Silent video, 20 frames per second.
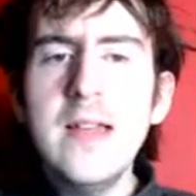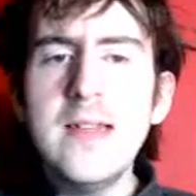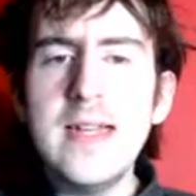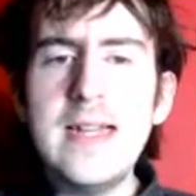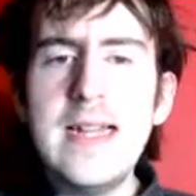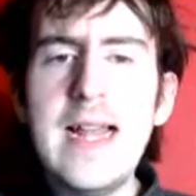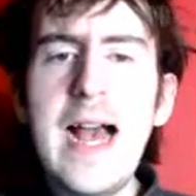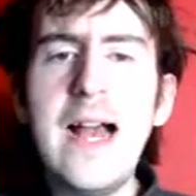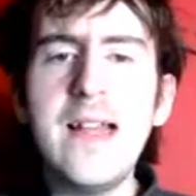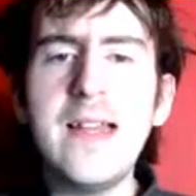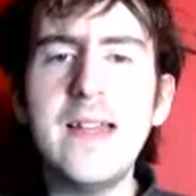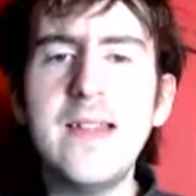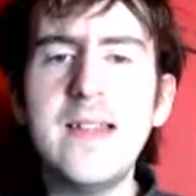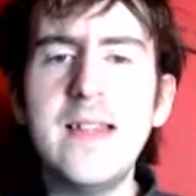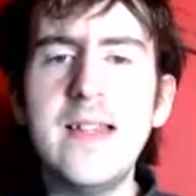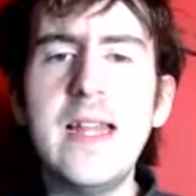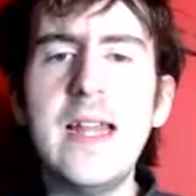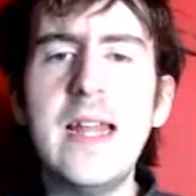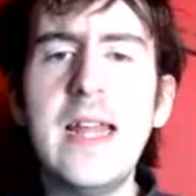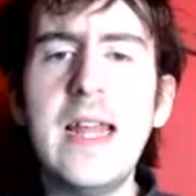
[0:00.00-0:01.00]
So now you
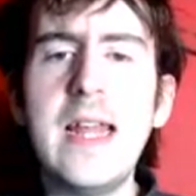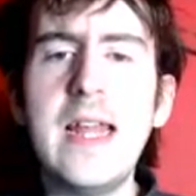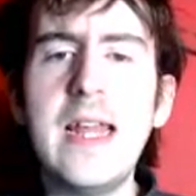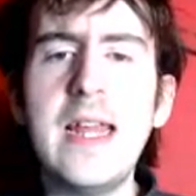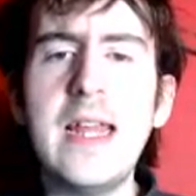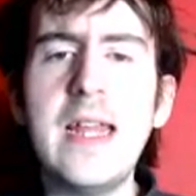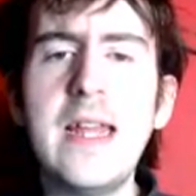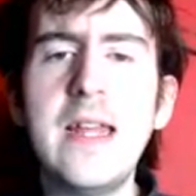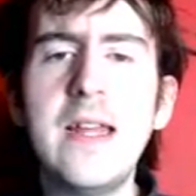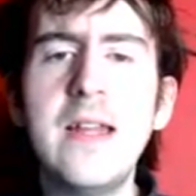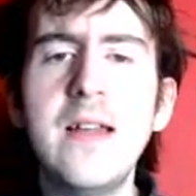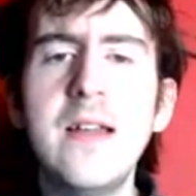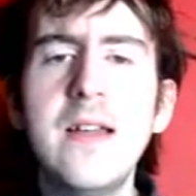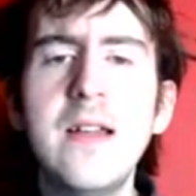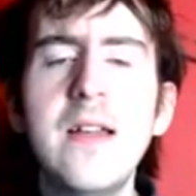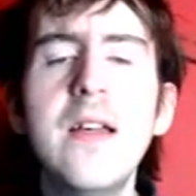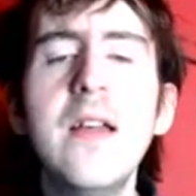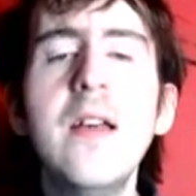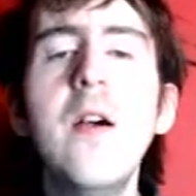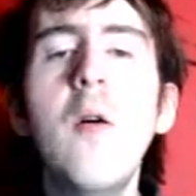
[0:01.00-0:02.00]
see
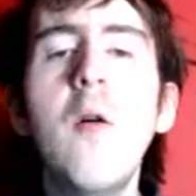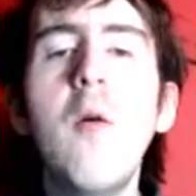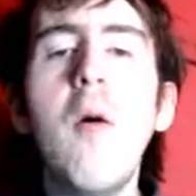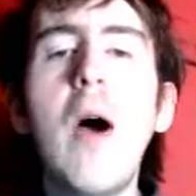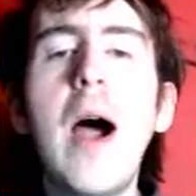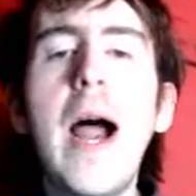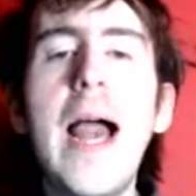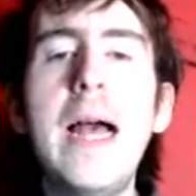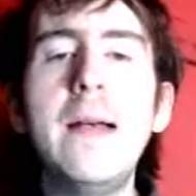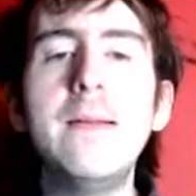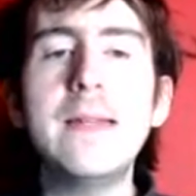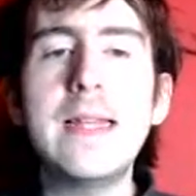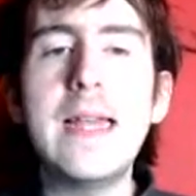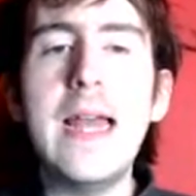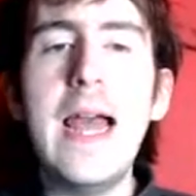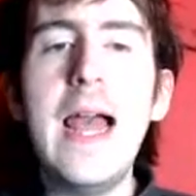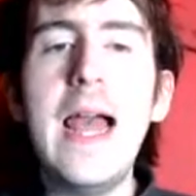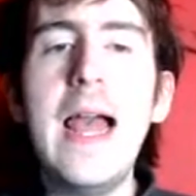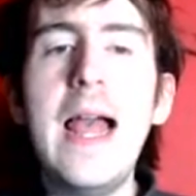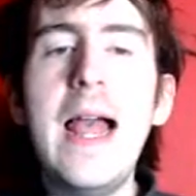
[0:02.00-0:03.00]
why I'm
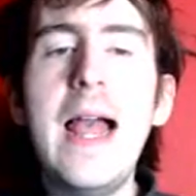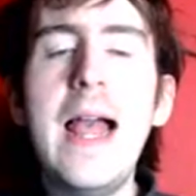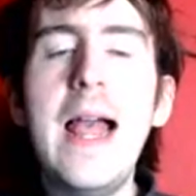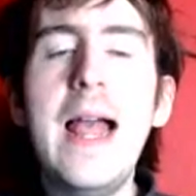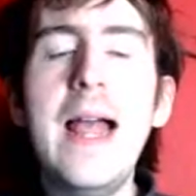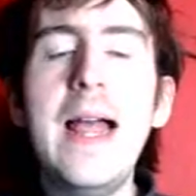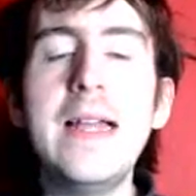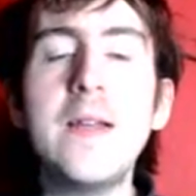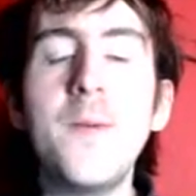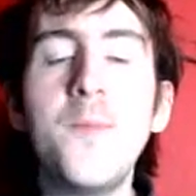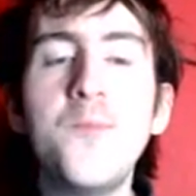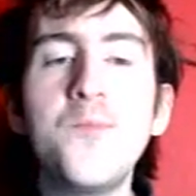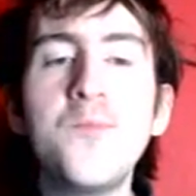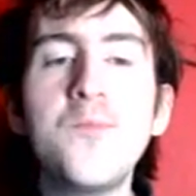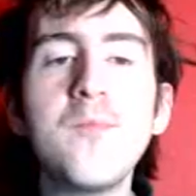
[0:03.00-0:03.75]
scared,